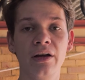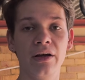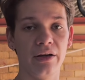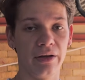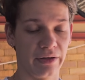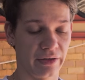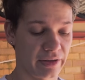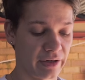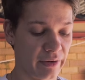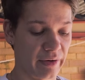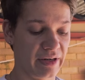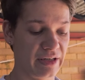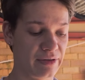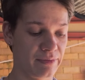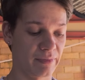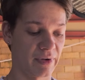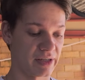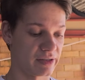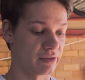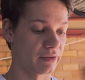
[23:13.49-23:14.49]
encourage
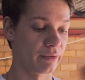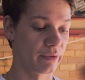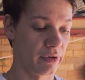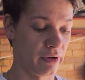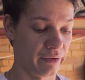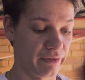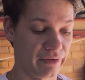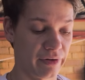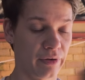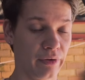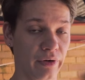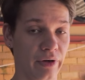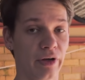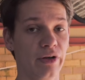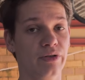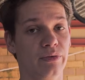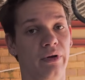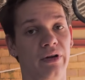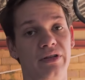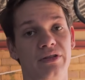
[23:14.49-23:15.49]
muscle growth on
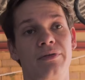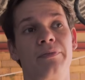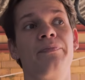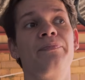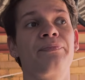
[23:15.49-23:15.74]
those ones.